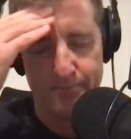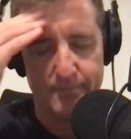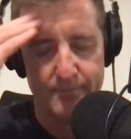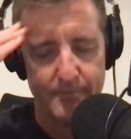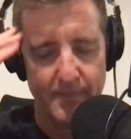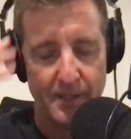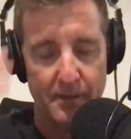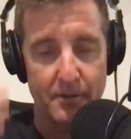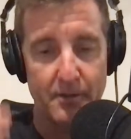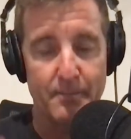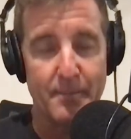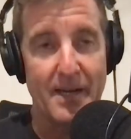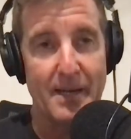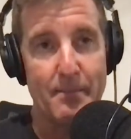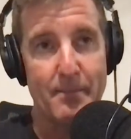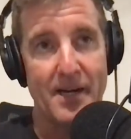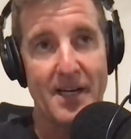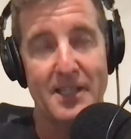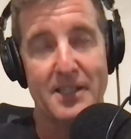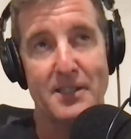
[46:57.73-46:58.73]
my good mate,
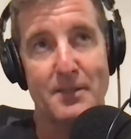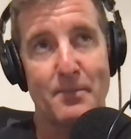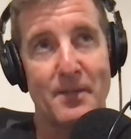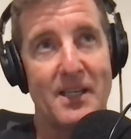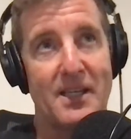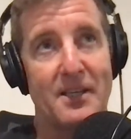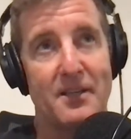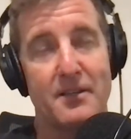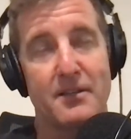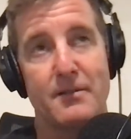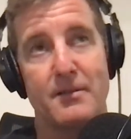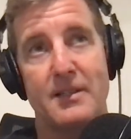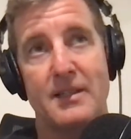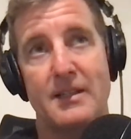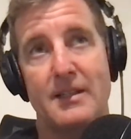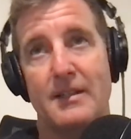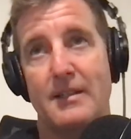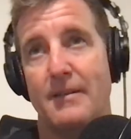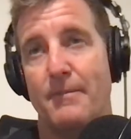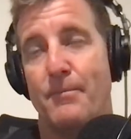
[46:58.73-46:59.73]
Marcus Mejias.
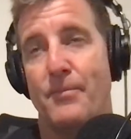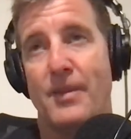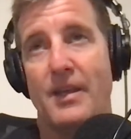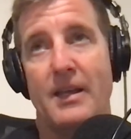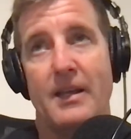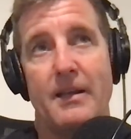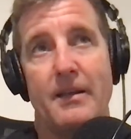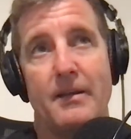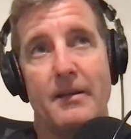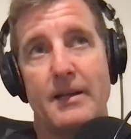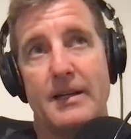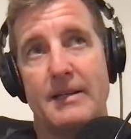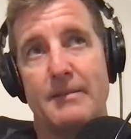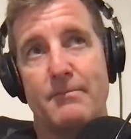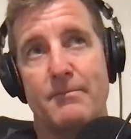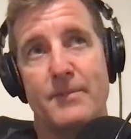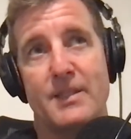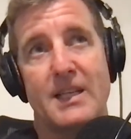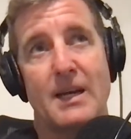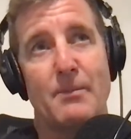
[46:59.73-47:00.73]
He
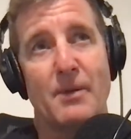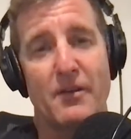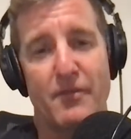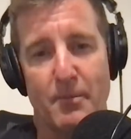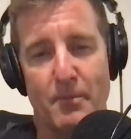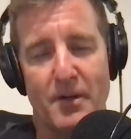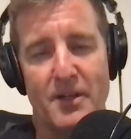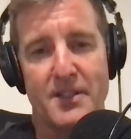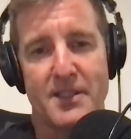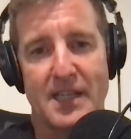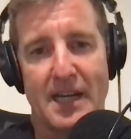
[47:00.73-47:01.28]
would come over most